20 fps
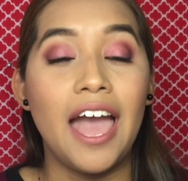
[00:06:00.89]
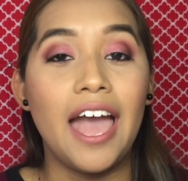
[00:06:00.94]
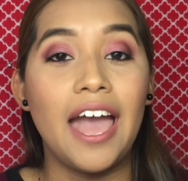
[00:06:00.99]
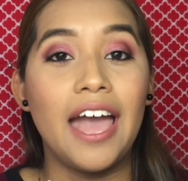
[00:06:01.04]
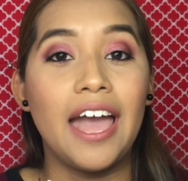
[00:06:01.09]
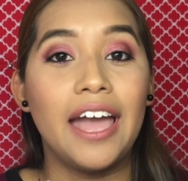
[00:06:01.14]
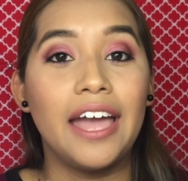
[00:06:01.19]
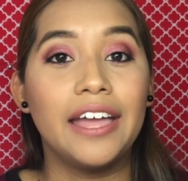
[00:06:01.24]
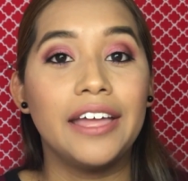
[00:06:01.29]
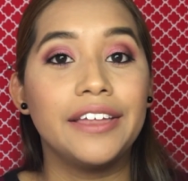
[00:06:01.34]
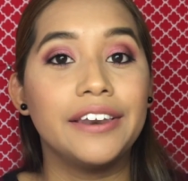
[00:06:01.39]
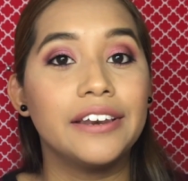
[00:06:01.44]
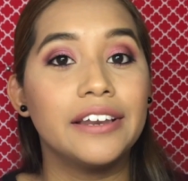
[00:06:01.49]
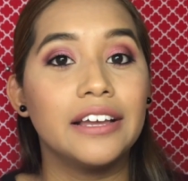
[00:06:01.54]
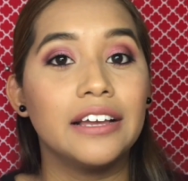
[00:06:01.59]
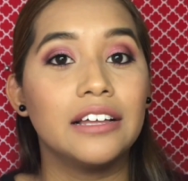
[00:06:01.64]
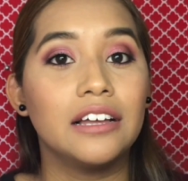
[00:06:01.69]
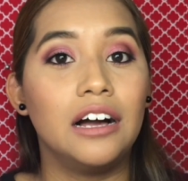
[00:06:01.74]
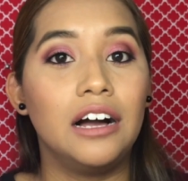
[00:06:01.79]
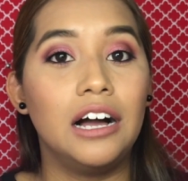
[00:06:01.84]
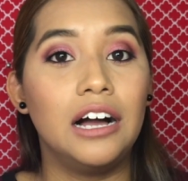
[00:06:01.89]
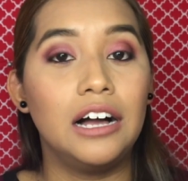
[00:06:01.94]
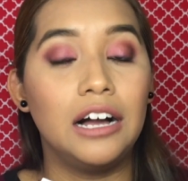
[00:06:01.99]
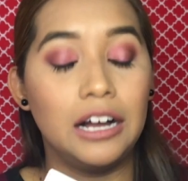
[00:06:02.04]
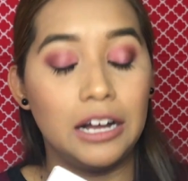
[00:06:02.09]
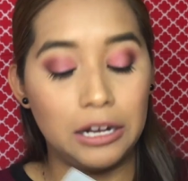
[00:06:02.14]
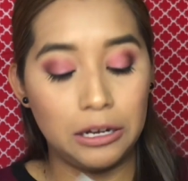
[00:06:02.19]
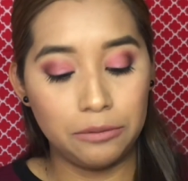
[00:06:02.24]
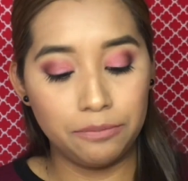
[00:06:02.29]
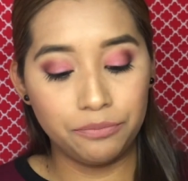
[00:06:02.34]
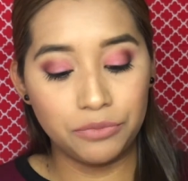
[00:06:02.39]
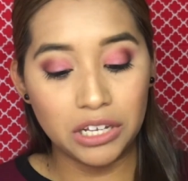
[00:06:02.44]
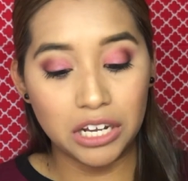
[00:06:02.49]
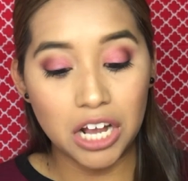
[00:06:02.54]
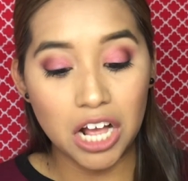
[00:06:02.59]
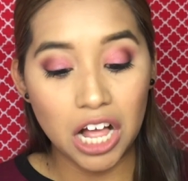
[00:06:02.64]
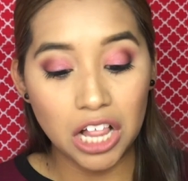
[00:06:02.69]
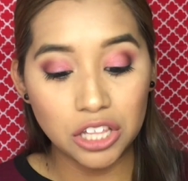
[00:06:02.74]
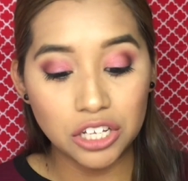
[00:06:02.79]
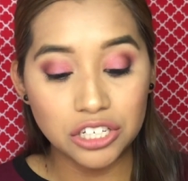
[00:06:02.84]
and
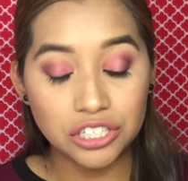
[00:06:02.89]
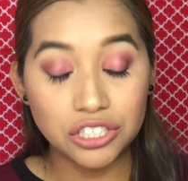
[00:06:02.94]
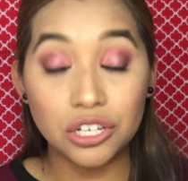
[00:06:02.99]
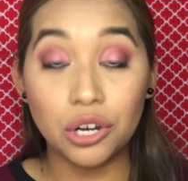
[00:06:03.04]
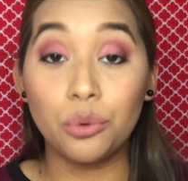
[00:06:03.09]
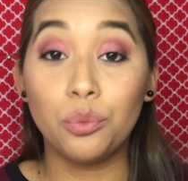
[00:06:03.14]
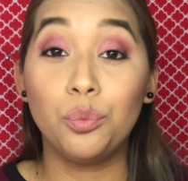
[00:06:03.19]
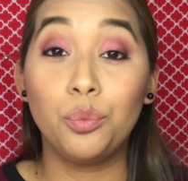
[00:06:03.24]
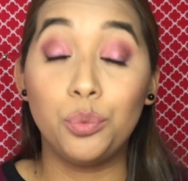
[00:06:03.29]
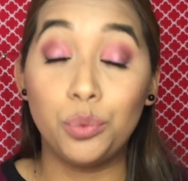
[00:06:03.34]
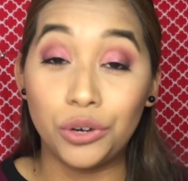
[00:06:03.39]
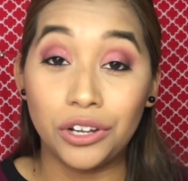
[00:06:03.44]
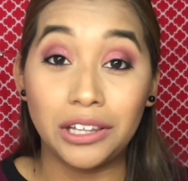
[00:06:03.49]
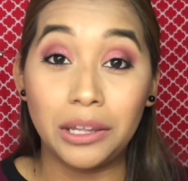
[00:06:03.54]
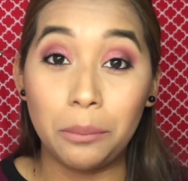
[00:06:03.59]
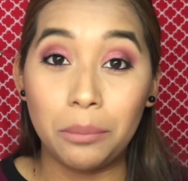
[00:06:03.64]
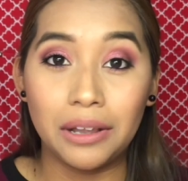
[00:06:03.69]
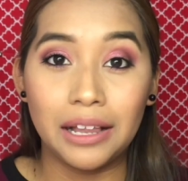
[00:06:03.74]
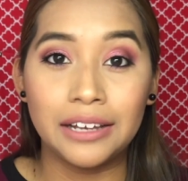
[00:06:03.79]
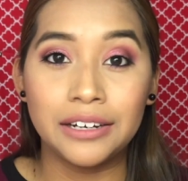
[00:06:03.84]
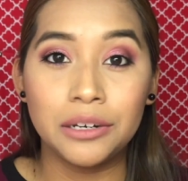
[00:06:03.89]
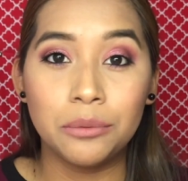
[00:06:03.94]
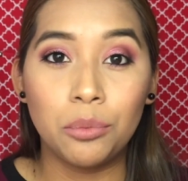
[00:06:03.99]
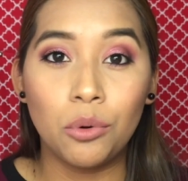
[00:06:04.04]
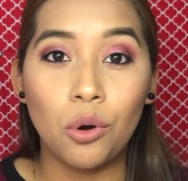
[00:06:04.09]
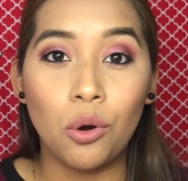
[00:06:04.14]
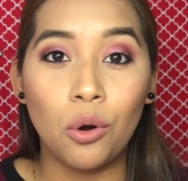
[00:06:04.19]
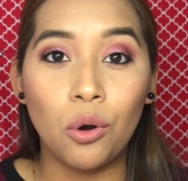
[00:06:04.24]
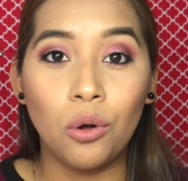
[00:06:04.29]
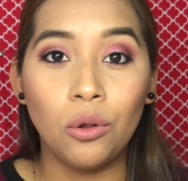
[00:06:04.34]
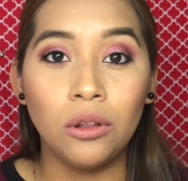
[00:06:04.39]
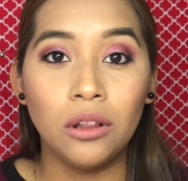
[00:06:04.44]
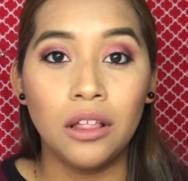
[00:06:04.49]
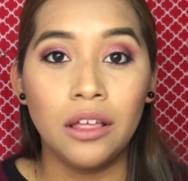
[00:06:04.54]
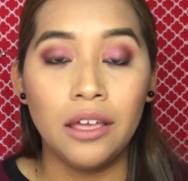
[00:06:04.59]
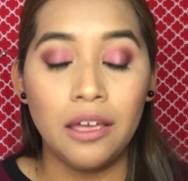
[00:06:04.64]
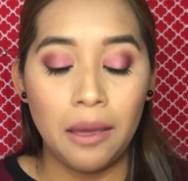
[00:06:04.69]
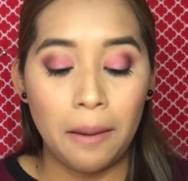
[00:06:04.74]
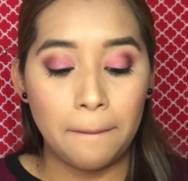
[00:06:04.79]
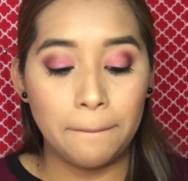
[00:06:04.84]
the colors are really blendable,
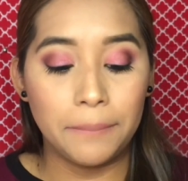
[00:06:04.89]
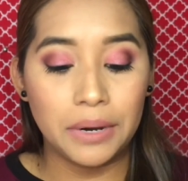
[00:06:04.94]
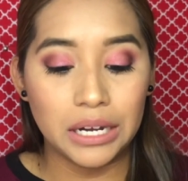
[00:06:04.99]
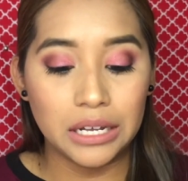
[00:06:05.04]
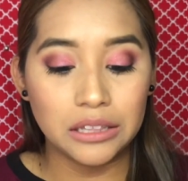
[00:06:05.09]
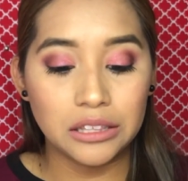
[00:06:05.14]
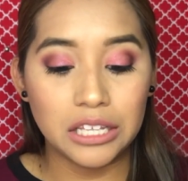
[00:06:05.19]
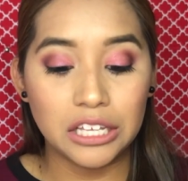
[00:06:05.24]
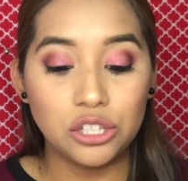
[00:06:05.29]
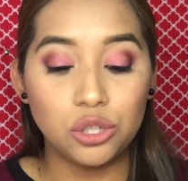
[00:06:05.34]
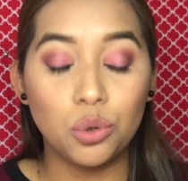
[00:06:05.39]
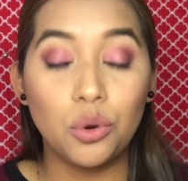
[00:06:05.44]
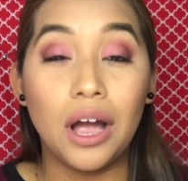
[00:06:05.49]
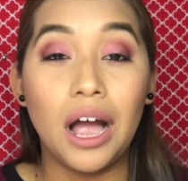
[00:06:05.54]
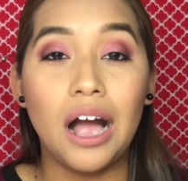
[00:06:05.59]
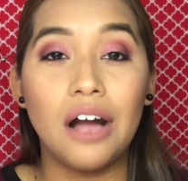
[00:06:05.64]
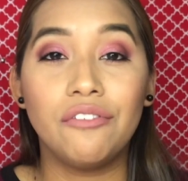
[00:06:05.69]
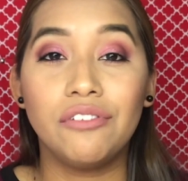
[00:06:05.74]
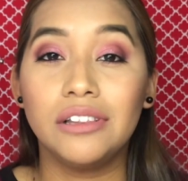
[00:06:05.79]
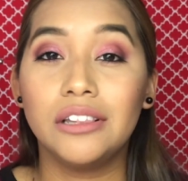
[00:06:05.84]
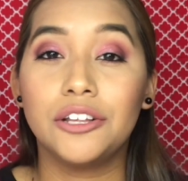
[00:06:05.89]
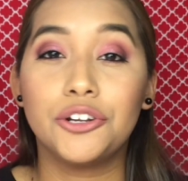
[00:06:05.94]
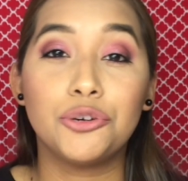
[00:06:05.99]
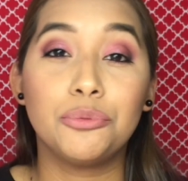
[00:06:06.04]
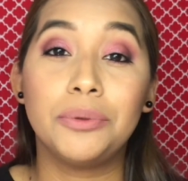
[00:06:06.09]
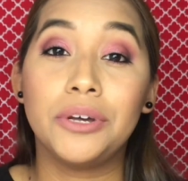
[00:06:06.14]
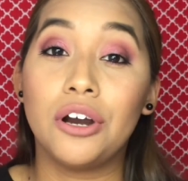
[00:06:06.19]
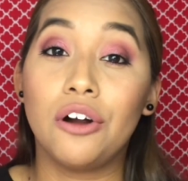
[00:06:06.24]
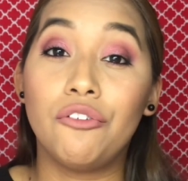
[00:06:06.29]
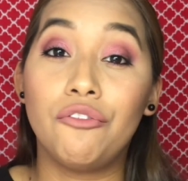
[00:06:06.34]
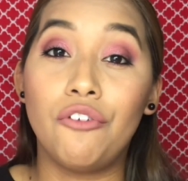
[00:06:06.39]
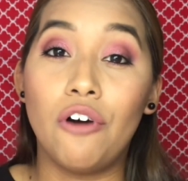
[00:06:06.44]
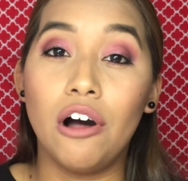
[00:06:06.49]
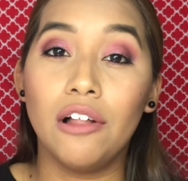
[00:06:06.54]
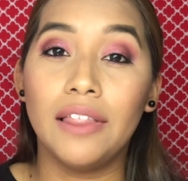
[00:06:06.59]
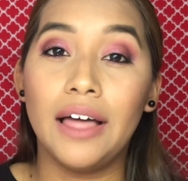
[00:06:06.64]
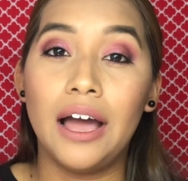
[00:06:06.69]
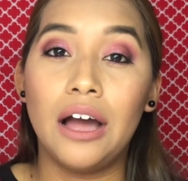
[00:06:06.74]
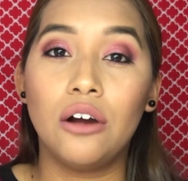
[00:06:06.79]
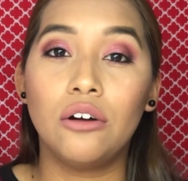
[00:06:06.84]
but they do have a little bit of
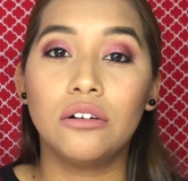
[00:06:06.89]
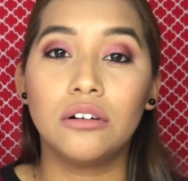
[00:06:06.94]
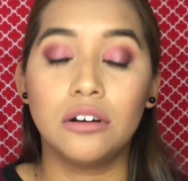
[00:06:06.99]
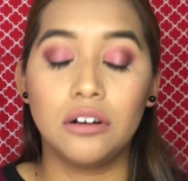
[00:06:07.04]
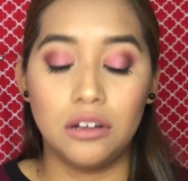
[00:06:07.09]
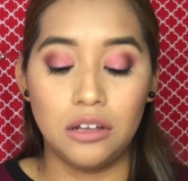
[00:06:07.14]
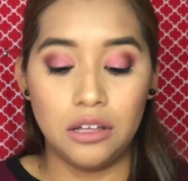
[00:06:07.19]
fallout.